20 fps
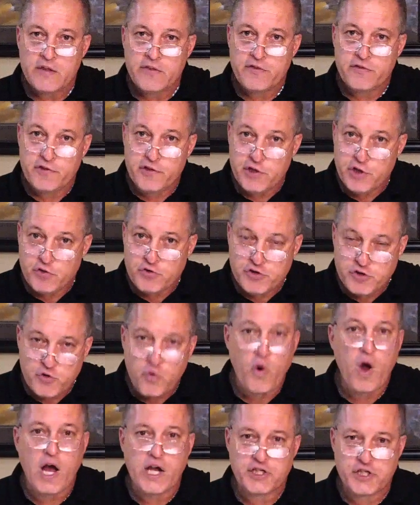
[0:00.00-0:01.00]
You
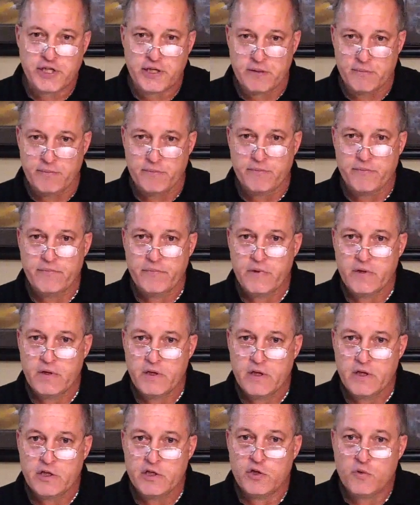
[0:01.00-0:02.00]
squash him.
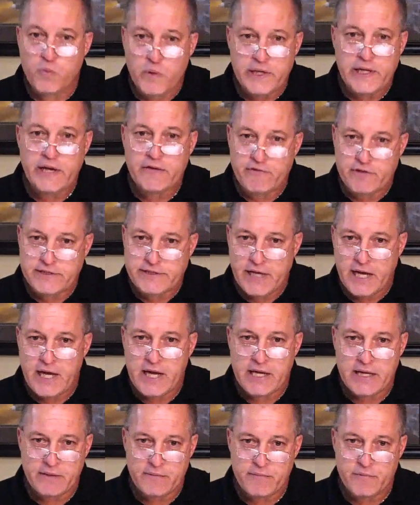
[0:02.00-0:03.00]
You win every
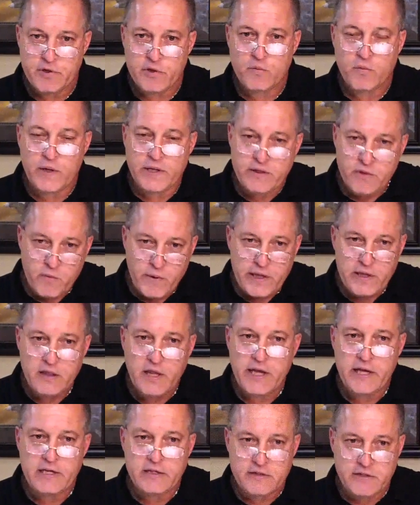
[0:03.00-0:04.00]
time. You win the way
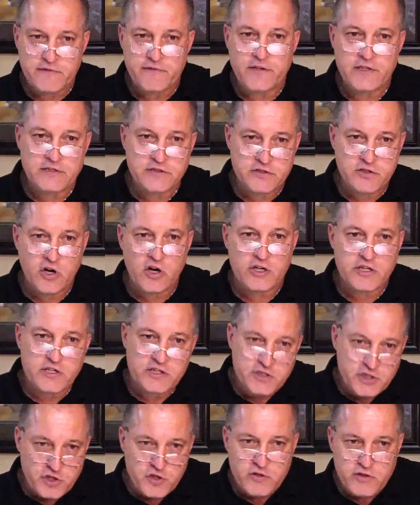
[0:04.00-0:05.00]
light defeats
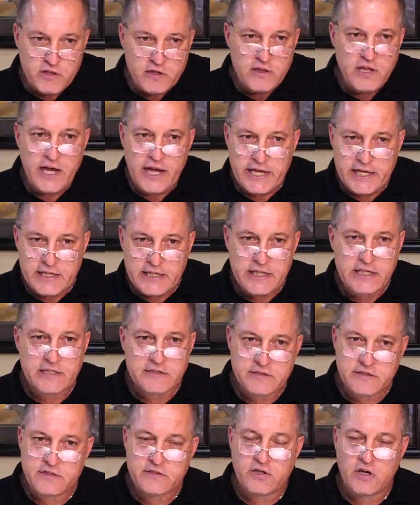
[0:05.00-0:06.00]
darkness. You're the light, and
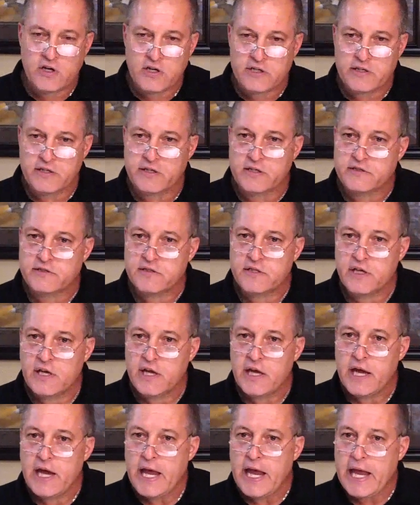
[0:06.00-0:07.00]
he's the darkness.
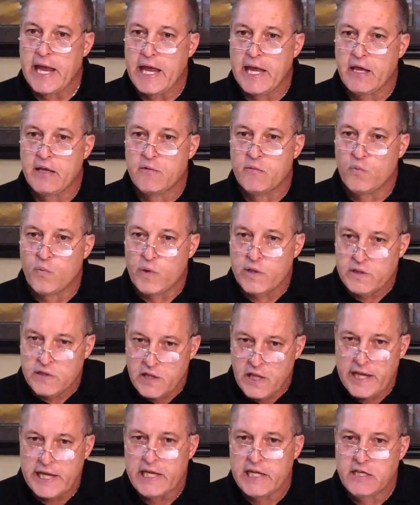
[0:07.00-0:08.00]
And when
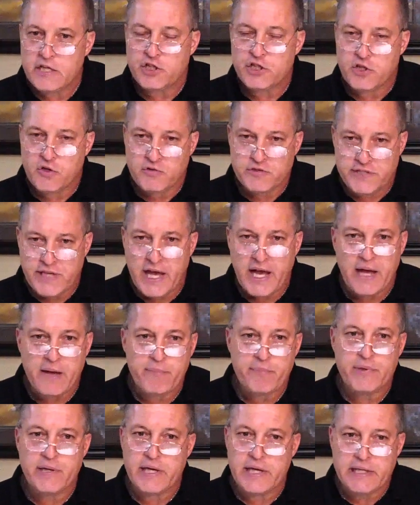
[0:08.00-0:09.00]
light shows
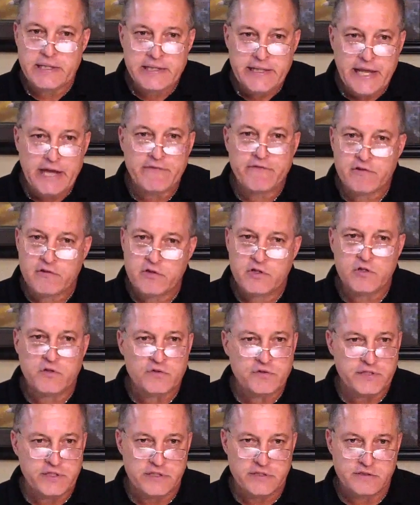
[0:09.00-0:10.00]
up, it never
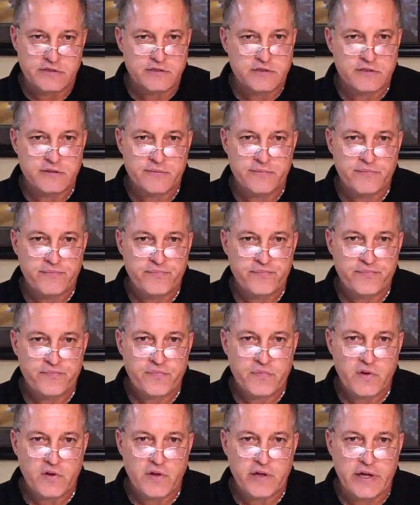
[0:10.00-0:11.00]
loses.
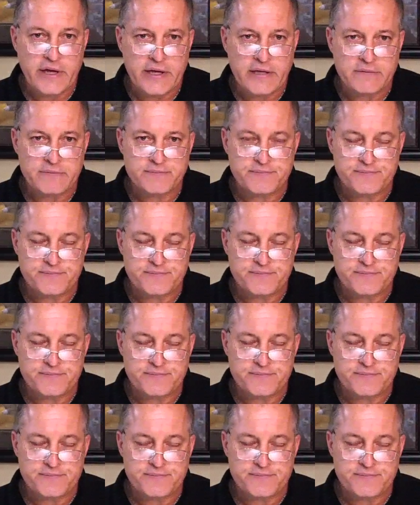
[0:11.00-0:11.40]
Okay?